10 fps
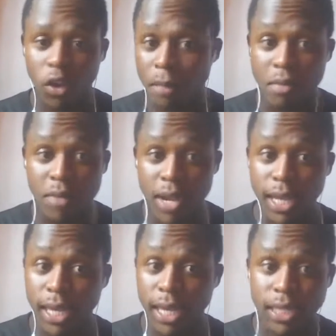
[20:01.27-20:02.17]
going to be
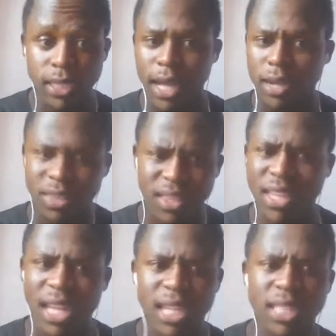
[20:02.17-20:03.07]
relegated. I don't think
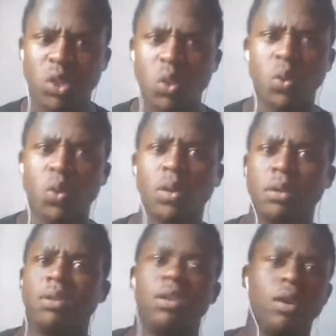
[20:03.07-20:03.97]
that is too soon.
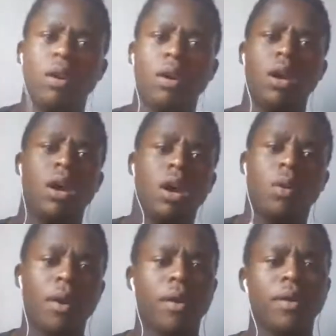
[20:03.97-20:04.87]

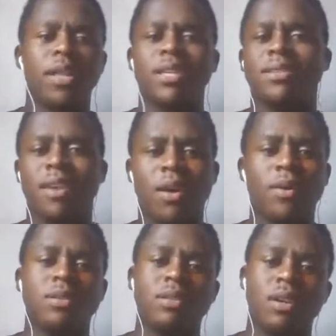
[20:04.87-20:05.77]
We're going to say our
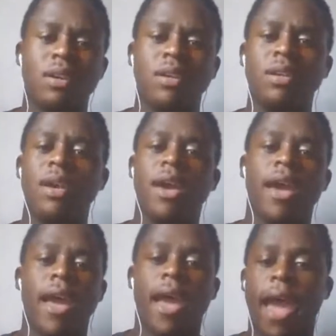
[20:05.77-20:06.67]
say. And because,